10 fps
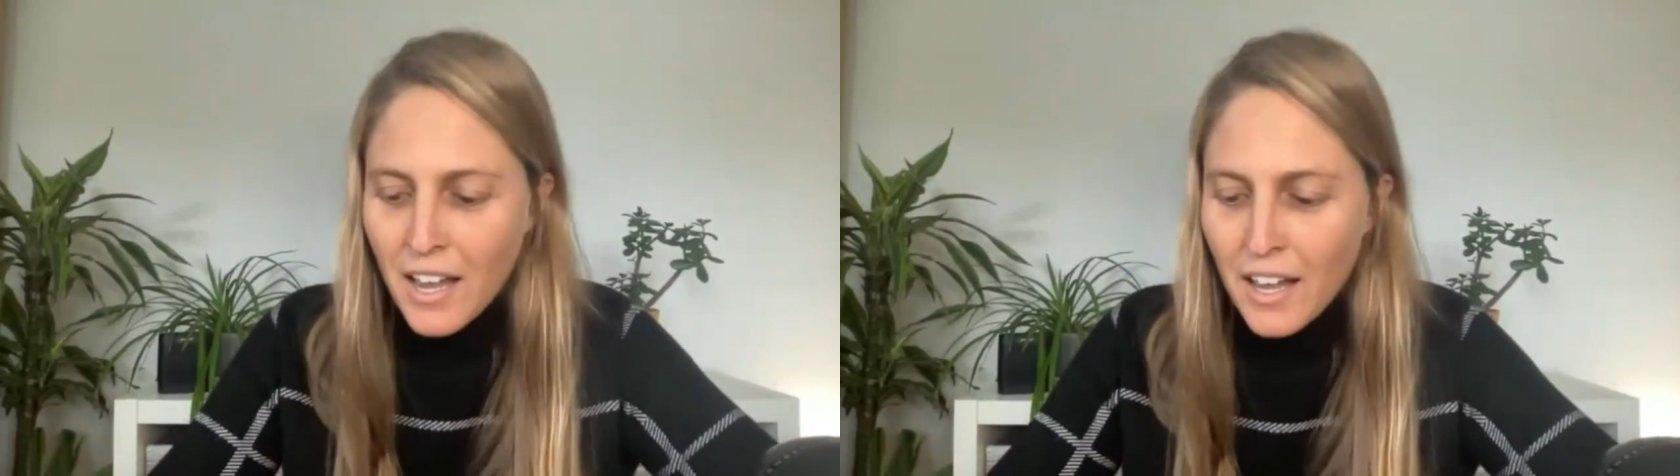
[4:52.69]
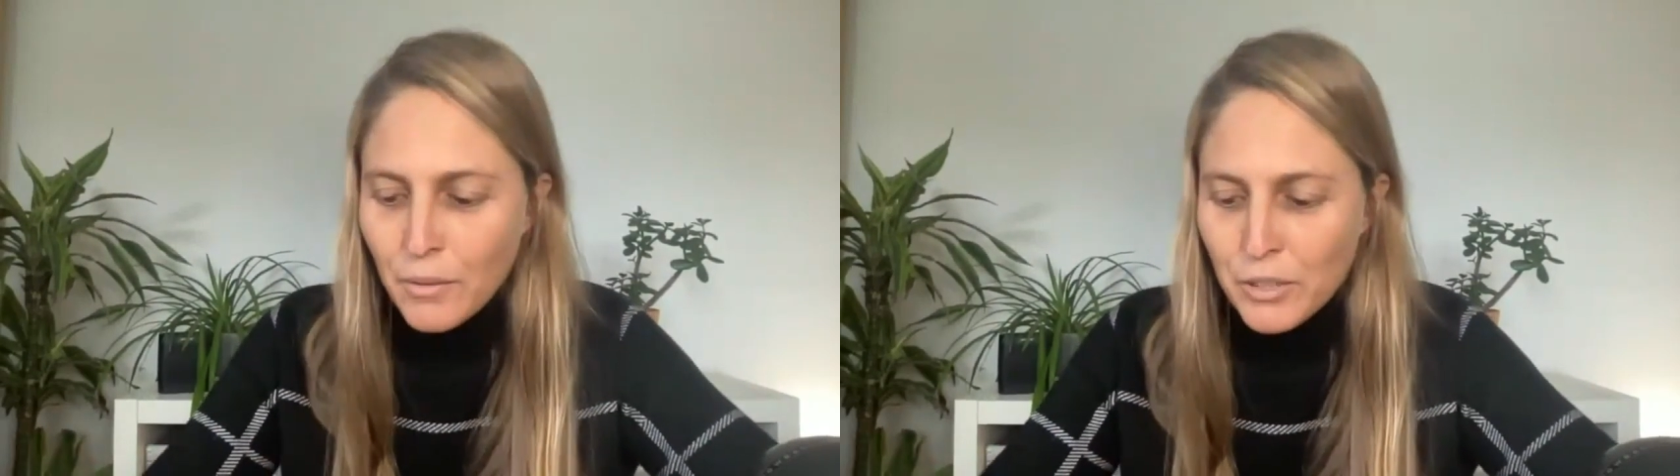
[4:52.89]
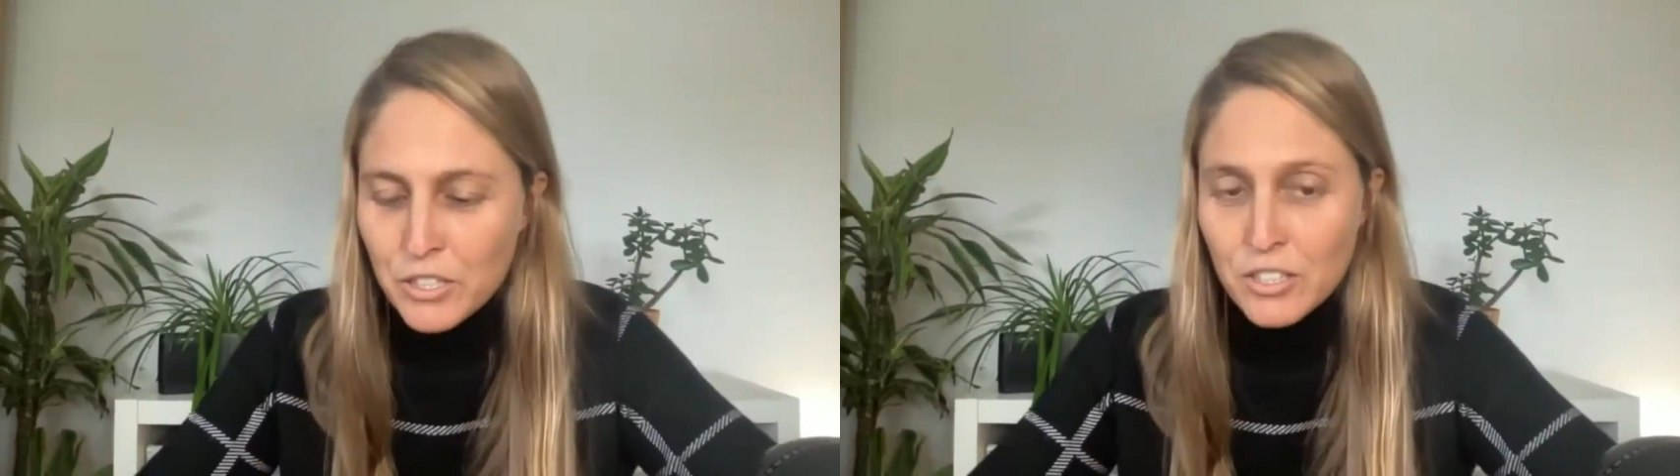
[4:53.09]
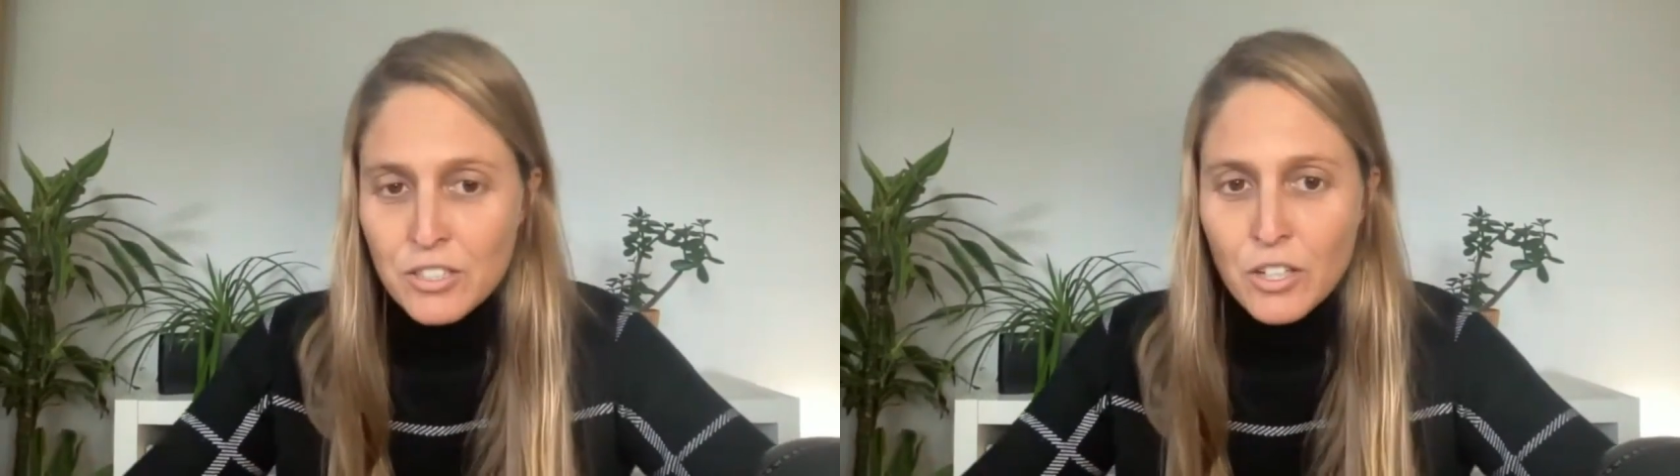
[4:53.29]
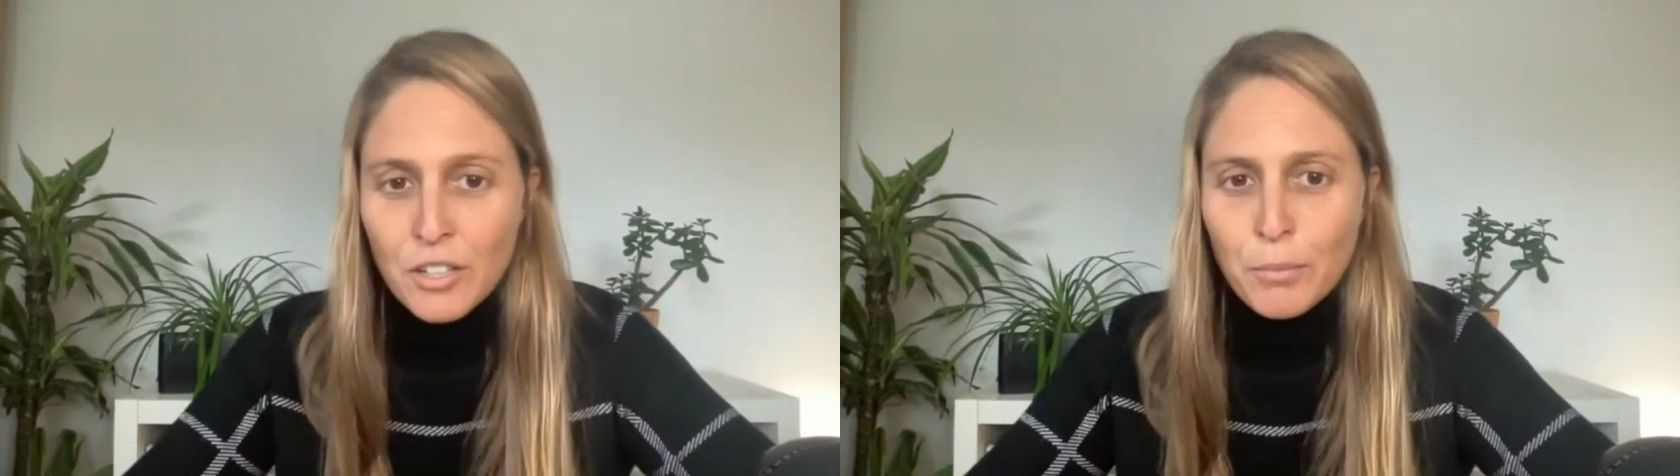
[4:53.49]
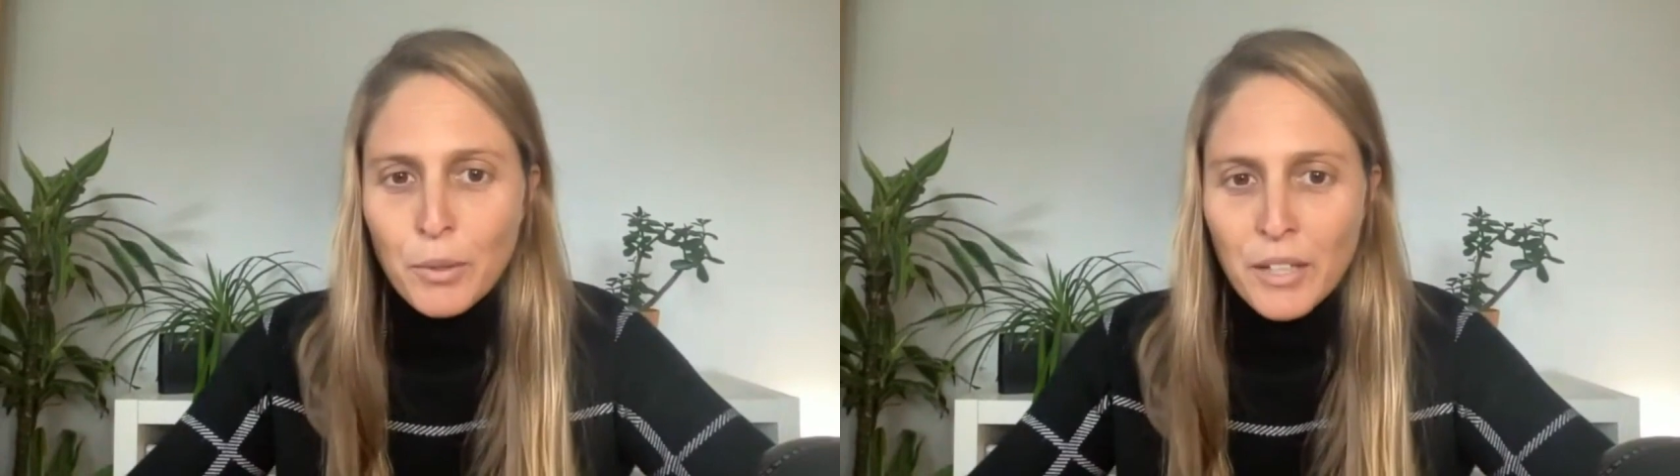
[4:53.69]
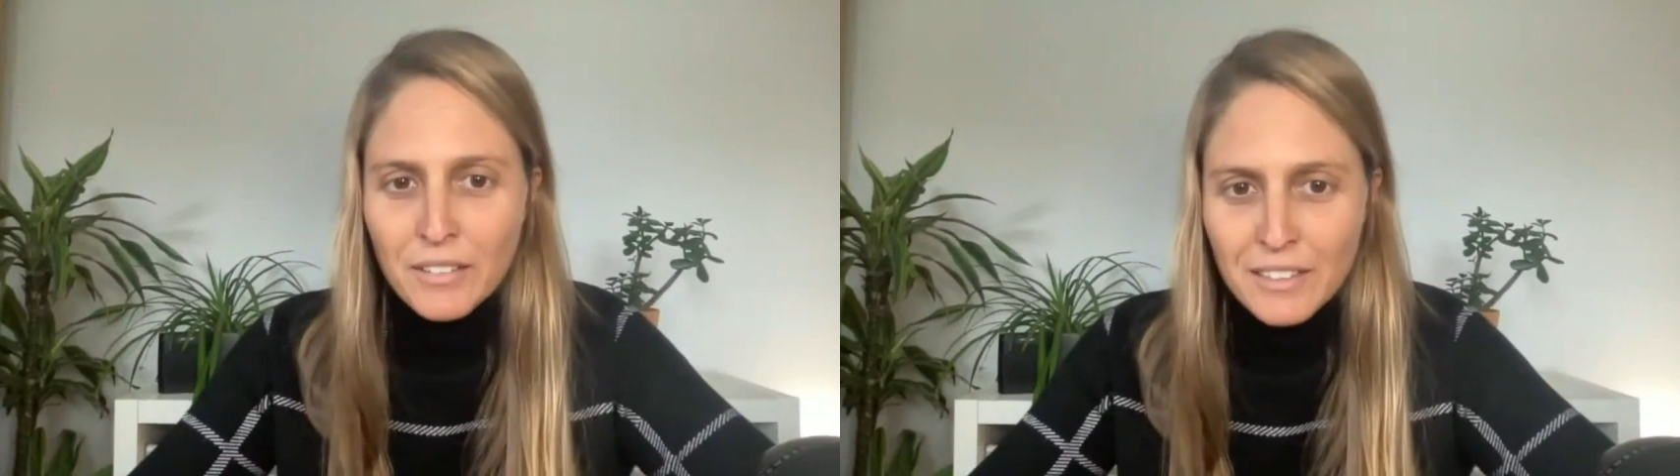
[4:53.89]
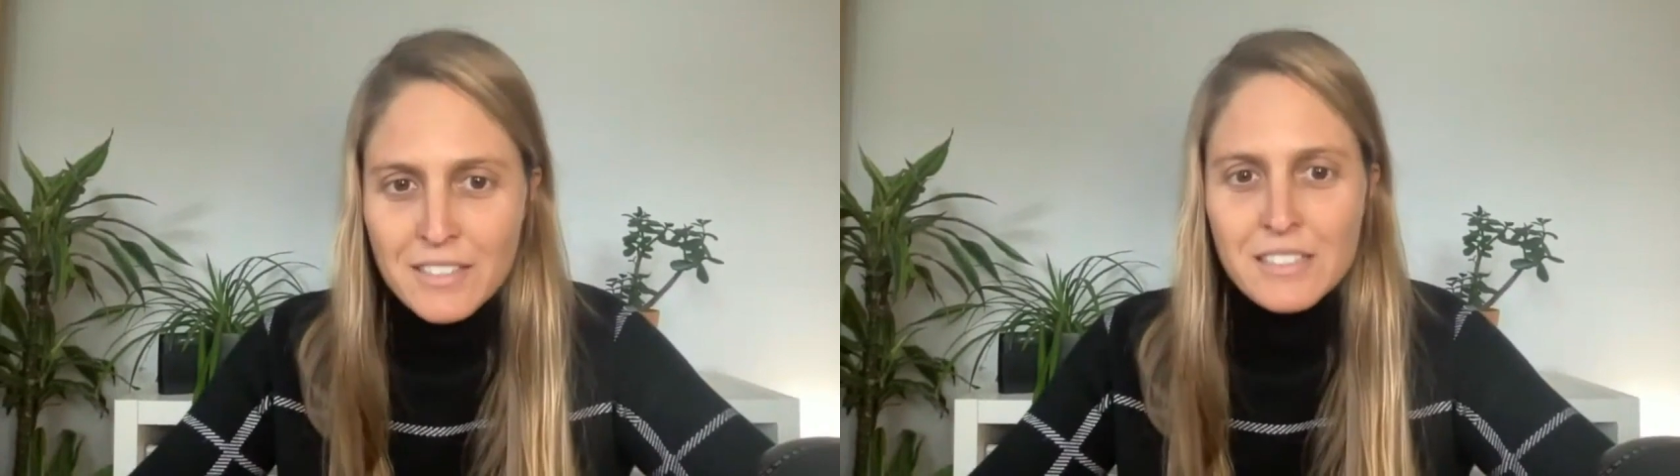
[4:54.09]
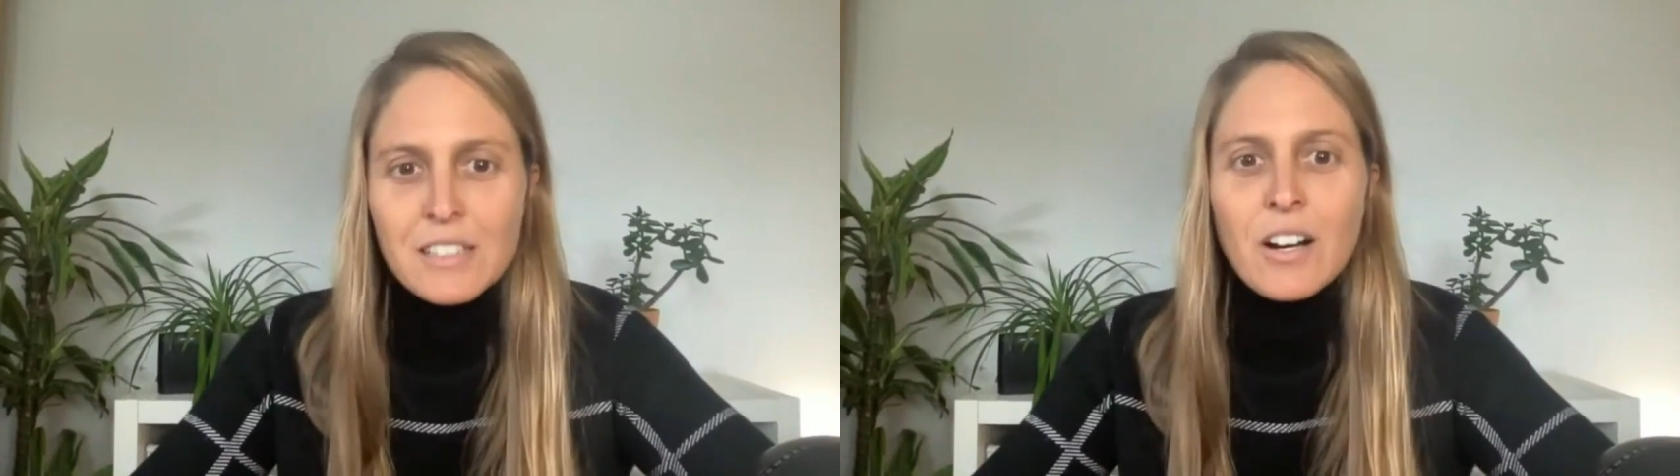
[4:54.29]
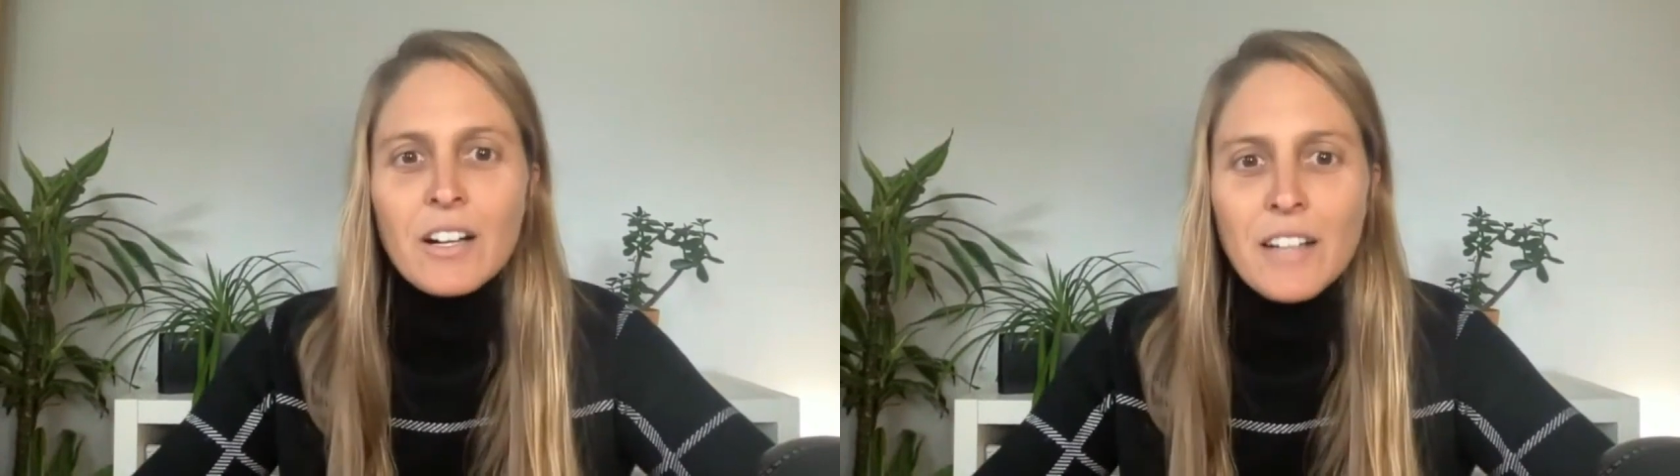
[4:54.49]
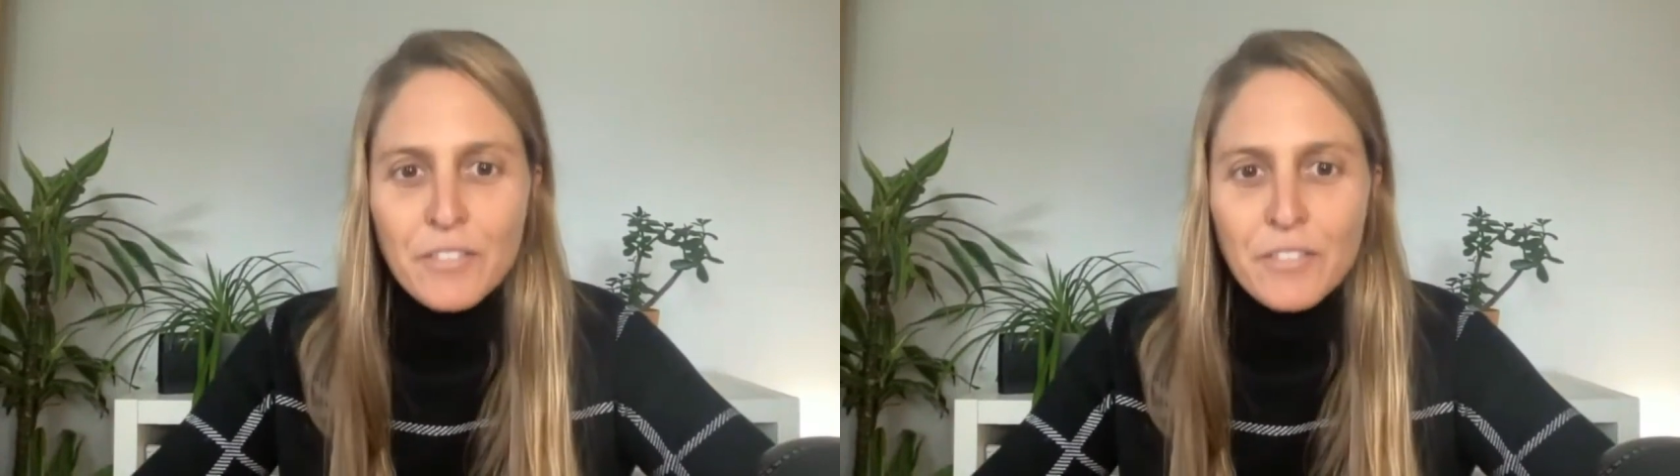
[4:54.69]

and we just started putting listing on